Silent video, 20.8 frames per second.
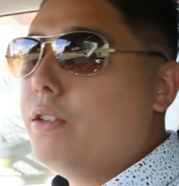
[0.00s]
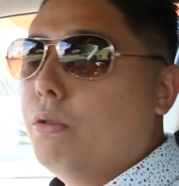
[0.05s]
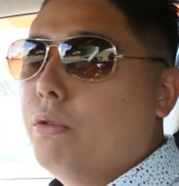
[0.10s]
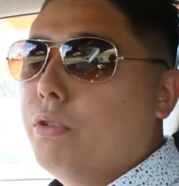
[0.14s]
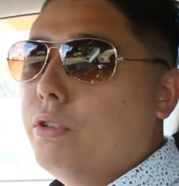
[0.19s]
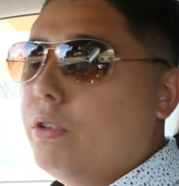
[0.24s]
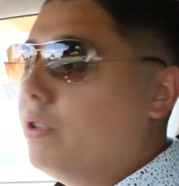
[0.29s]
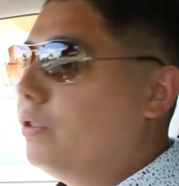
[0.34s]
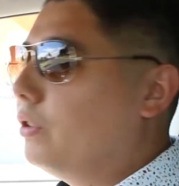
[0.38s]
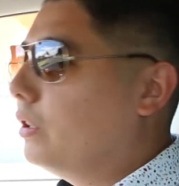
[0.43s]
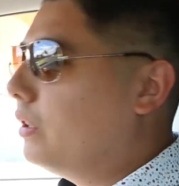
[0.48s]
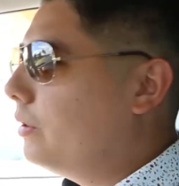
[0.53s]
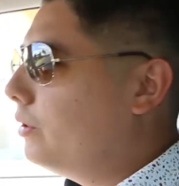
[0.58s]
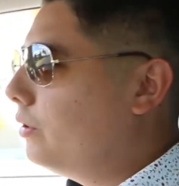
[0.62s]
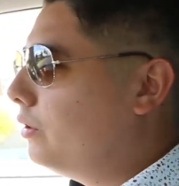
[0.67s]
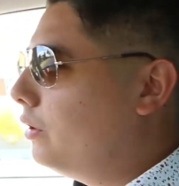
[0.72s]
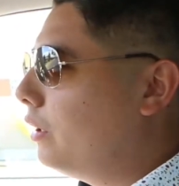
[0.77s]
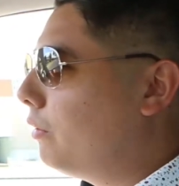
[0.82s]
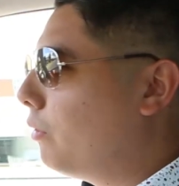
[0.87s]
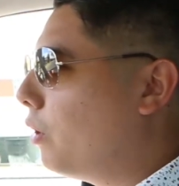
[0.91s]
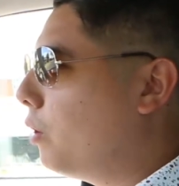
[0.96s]
you're using
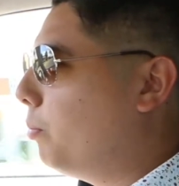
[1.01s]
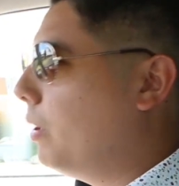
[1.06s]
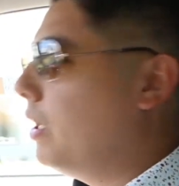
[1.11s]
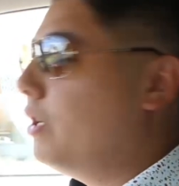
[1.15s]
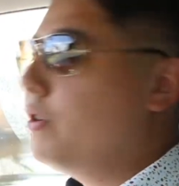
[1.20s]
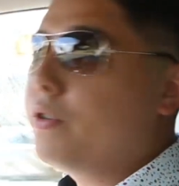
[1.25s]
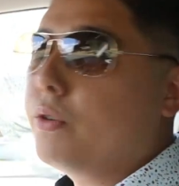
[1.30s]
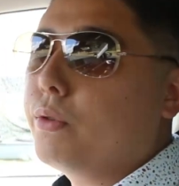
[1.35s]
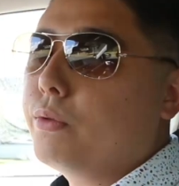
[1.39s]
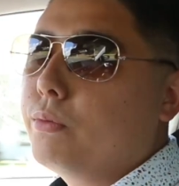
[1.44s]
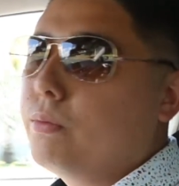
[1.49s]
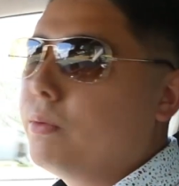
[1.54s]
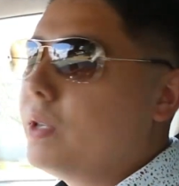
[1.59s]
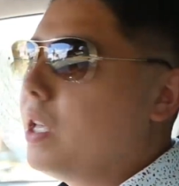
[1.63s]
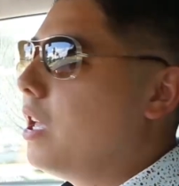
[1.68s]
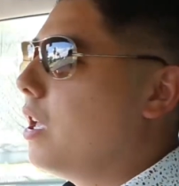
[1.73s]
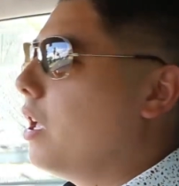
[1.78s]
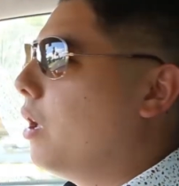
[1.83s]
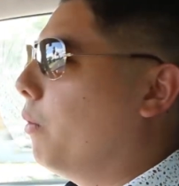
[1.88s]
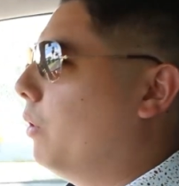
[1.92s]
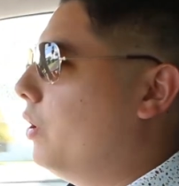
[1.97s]
zero petrol,
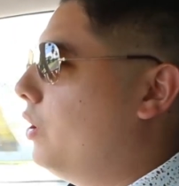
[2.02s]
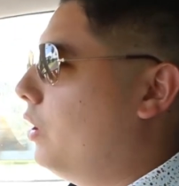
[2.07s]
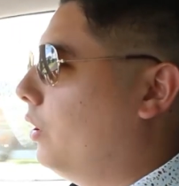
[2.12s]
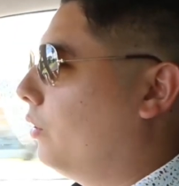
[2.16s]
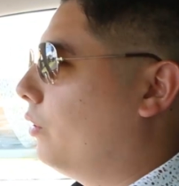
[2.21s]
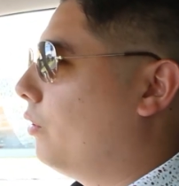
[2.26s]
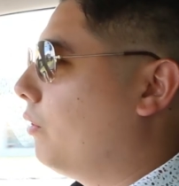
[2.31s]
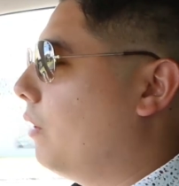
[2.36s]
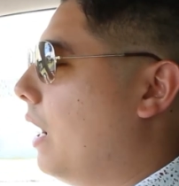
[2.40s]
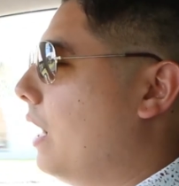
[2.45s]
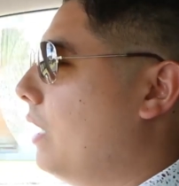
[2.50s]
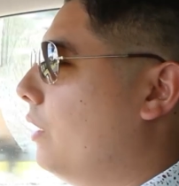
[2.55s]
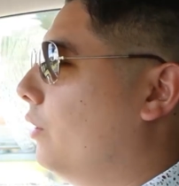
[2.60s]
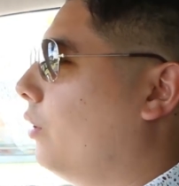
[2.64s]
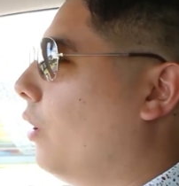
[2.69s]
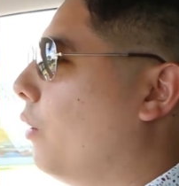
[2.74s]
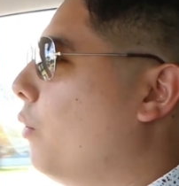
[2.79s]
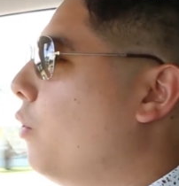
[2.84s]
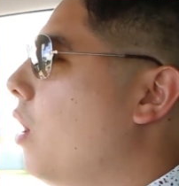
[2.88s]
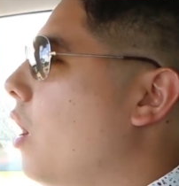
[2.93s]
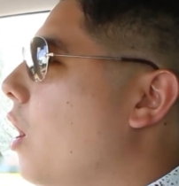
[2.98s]
which is great.
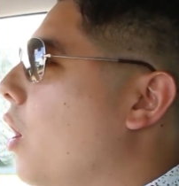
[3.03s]
So